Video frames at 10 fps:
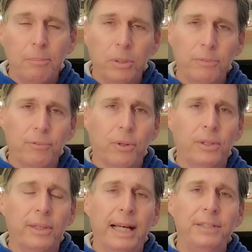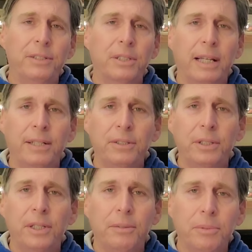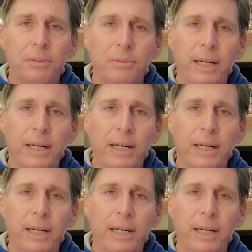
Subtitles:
put forth legislation that would